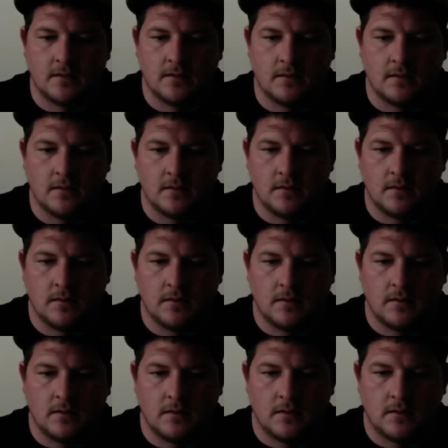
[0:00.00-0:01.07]

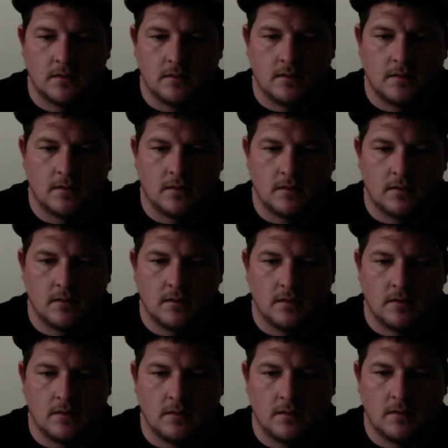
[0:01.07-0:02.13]

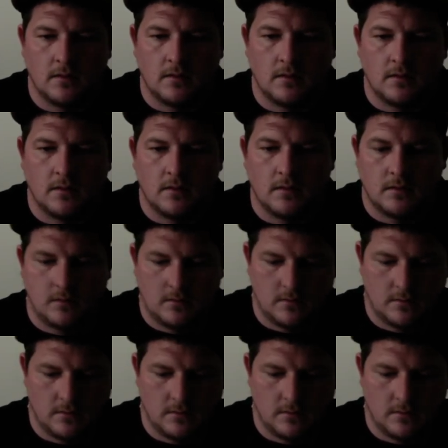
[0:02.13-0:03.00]
Nobody speaks.